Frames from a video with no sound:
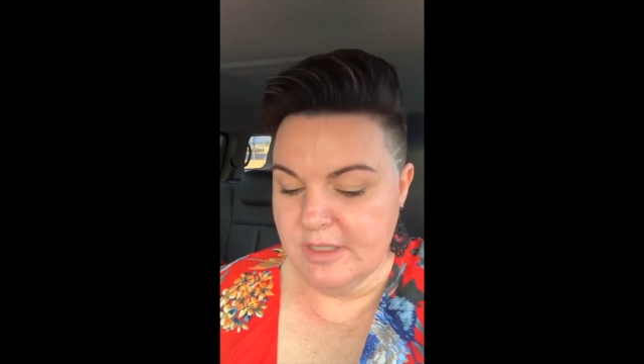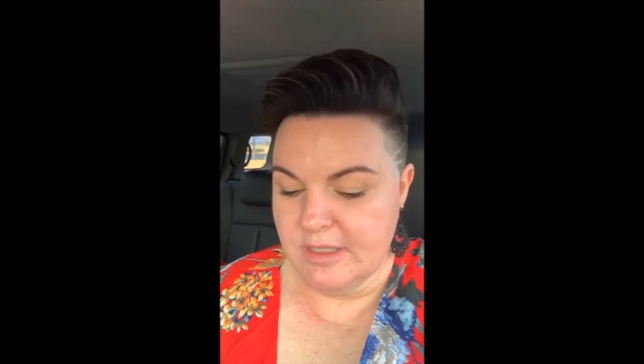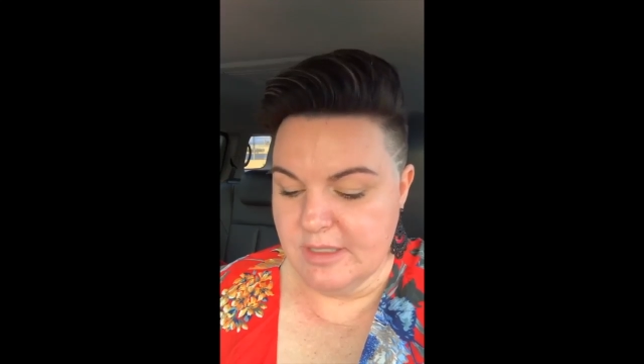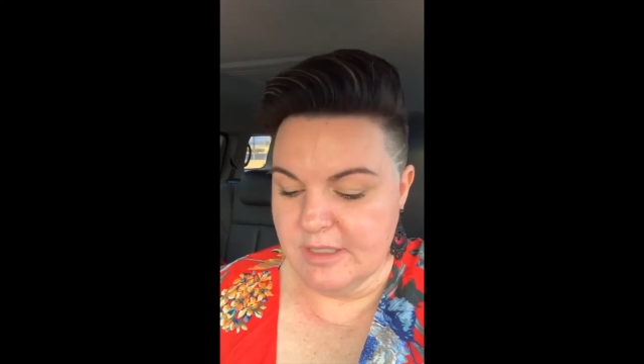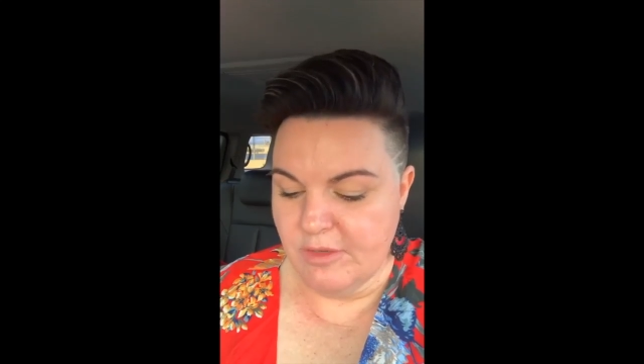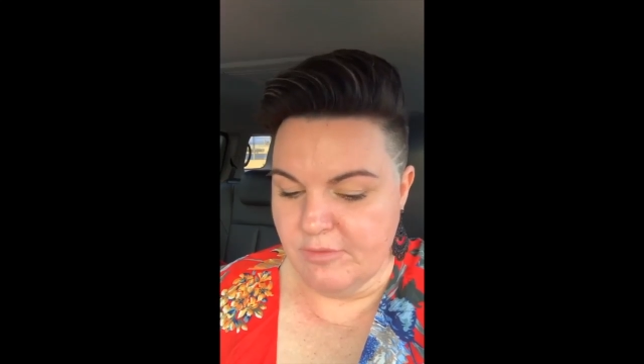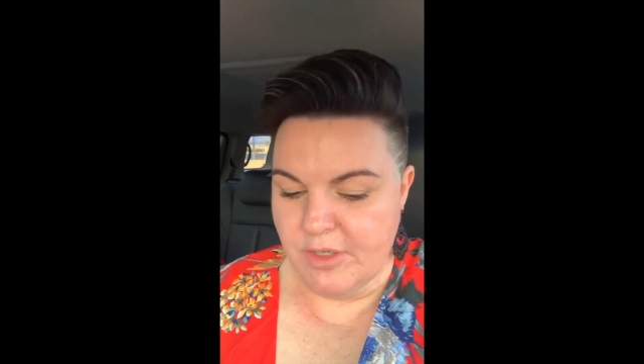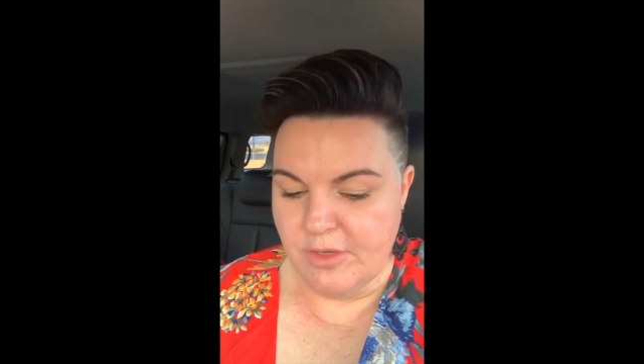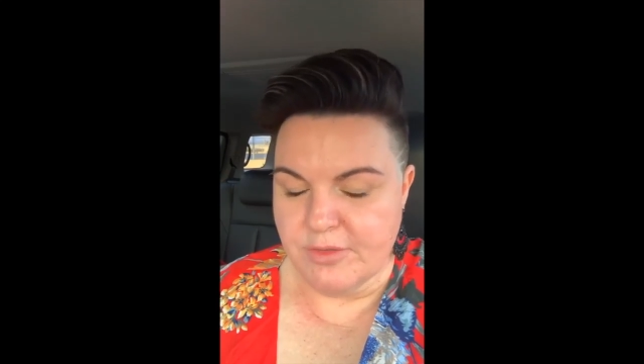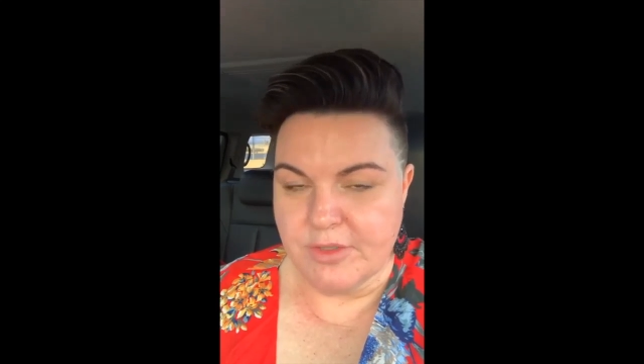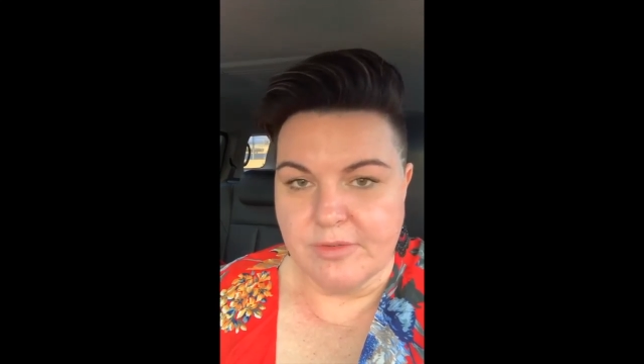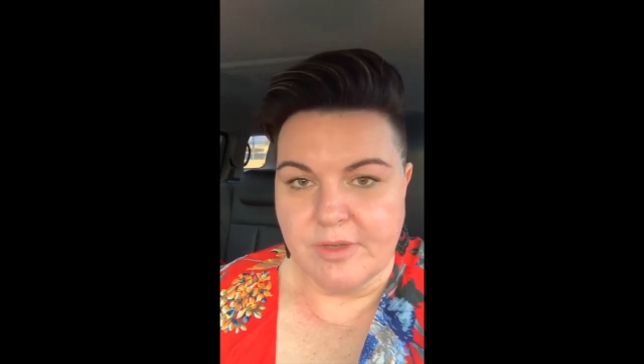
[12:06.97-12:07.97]
self knows
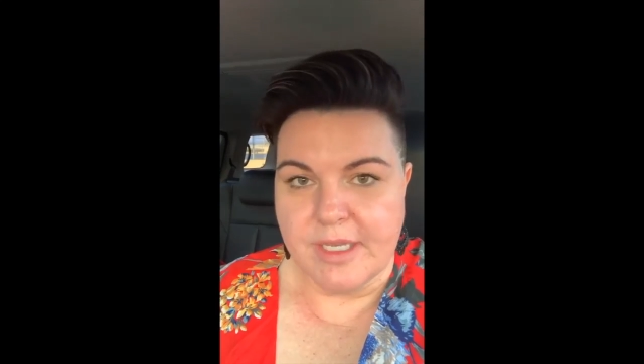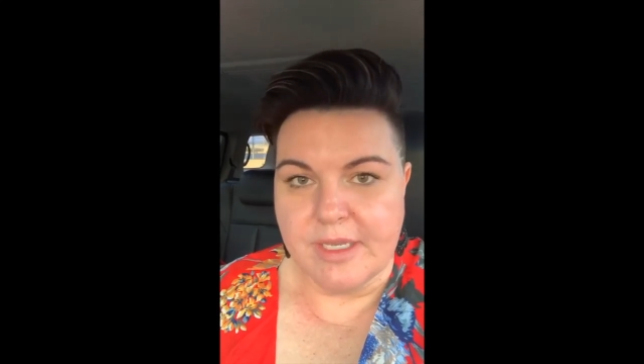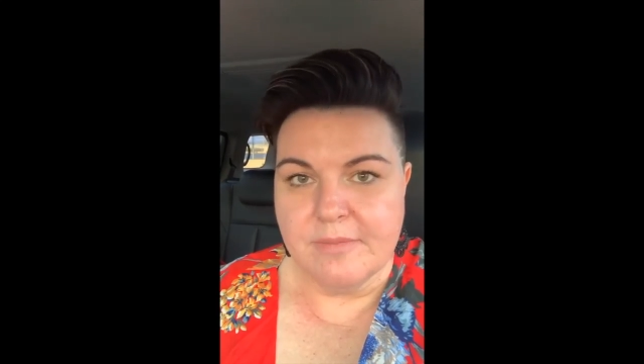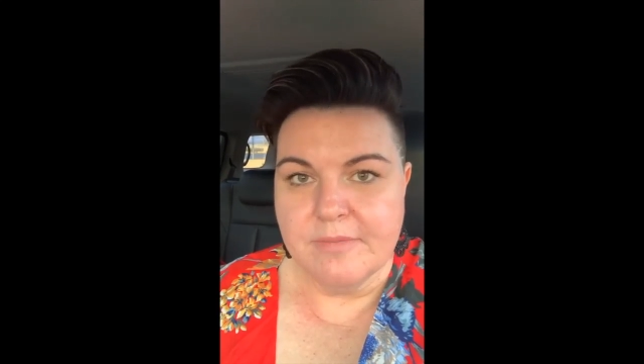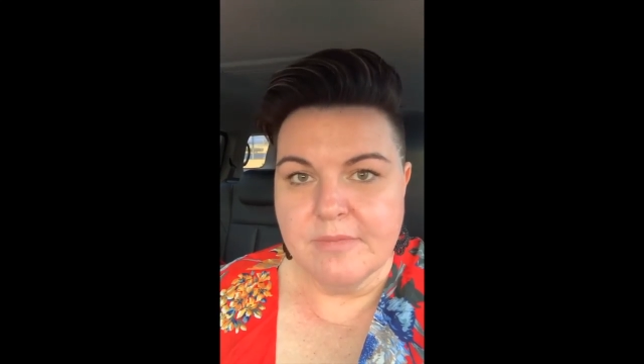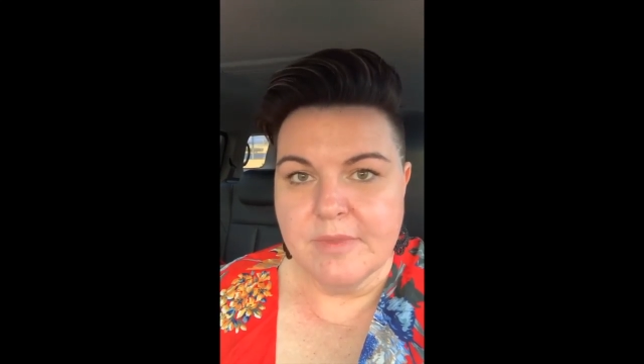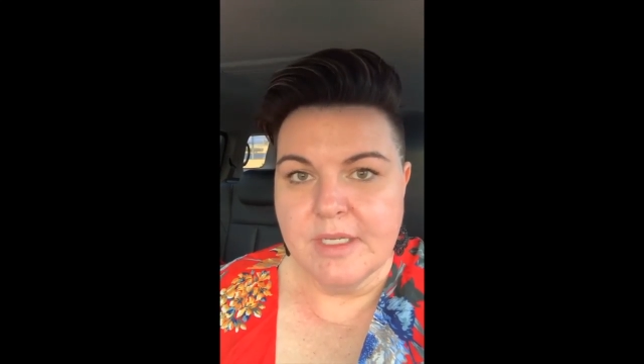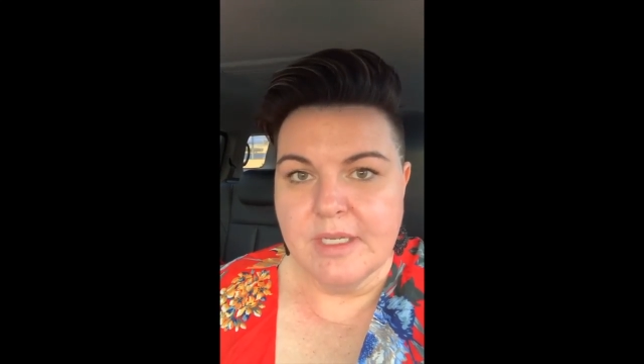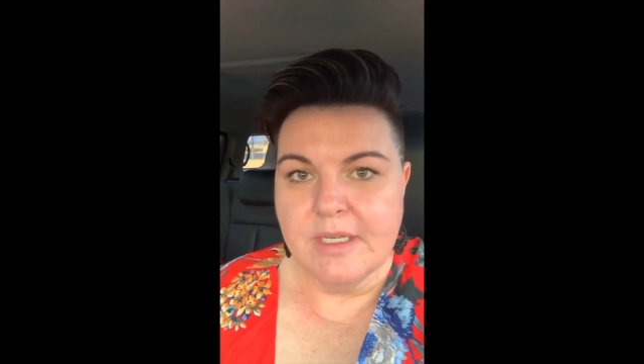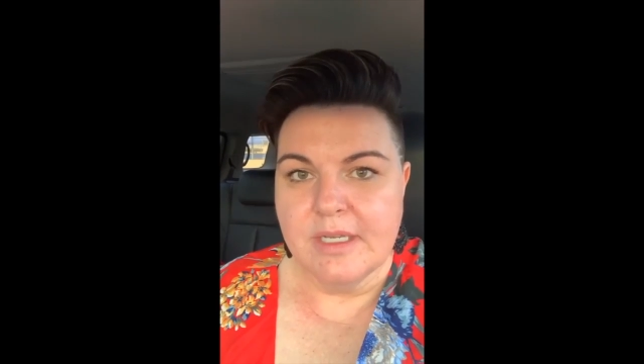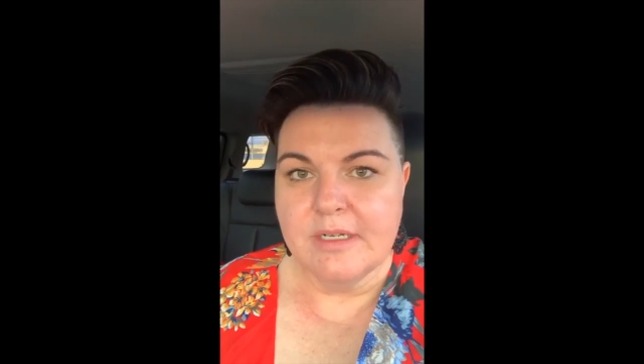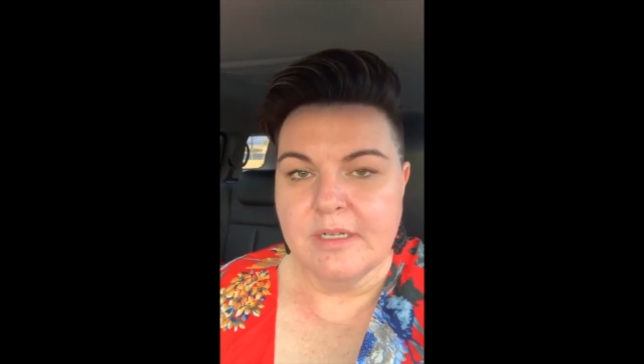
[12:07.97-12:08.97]
who I am,
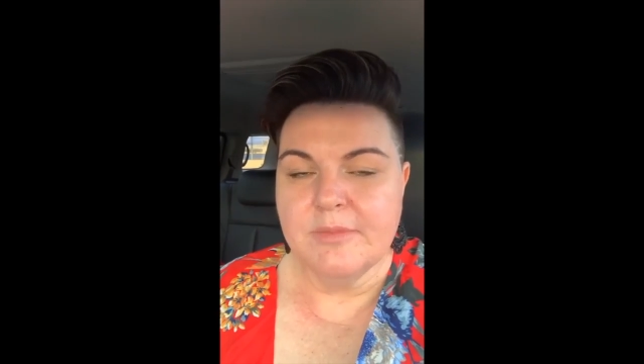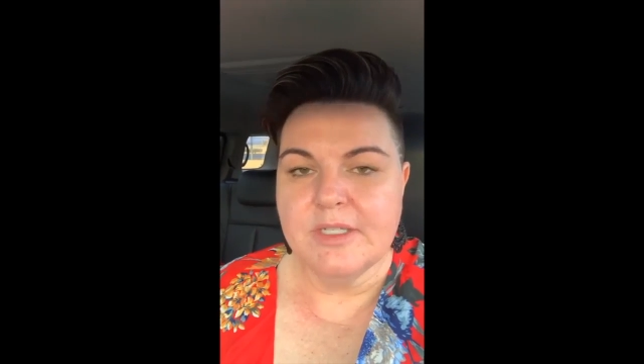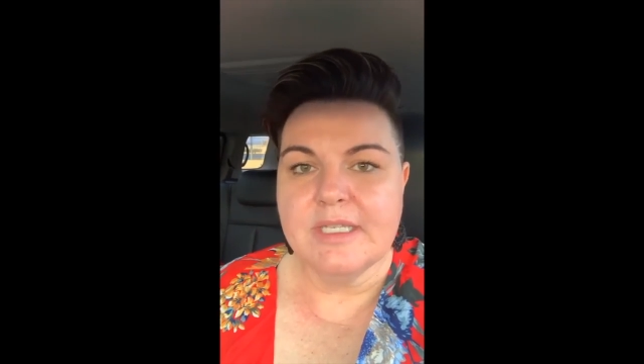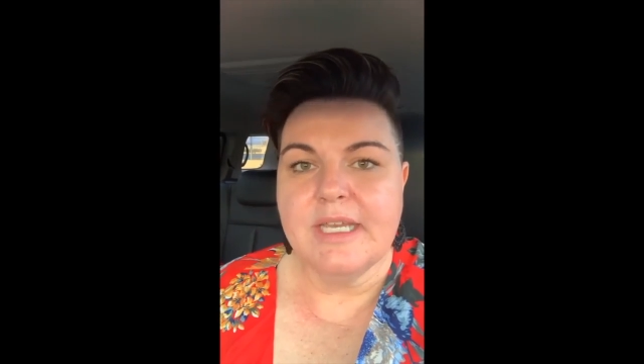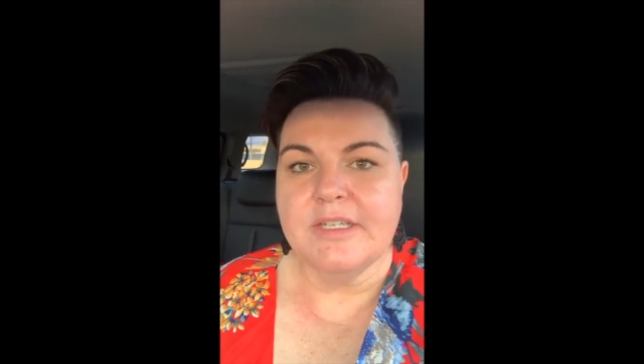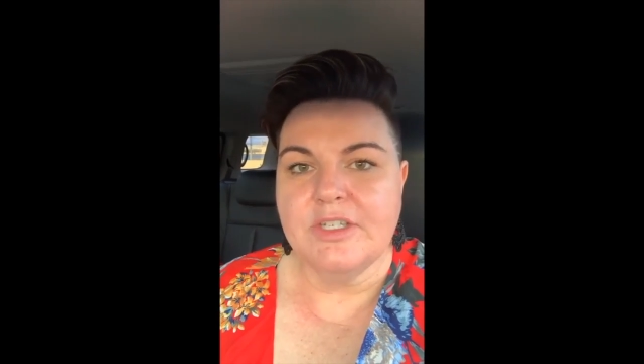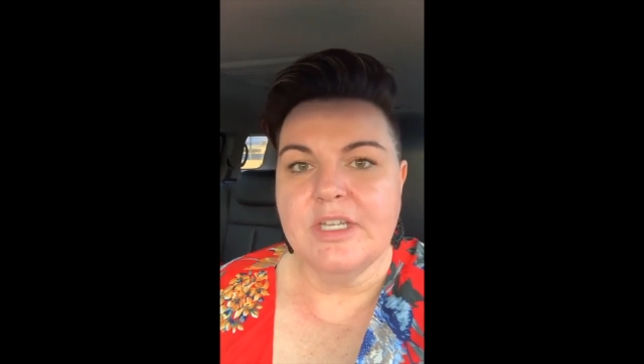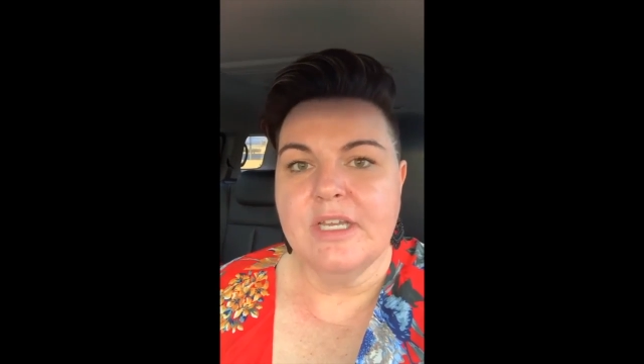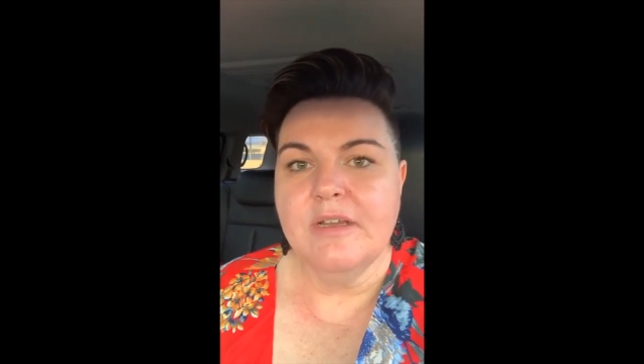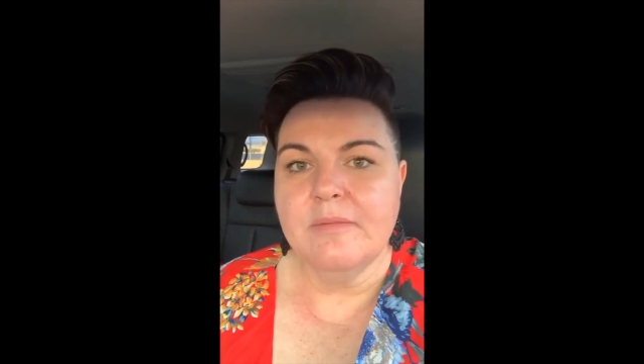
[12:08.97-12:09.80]
and I'm just catching up.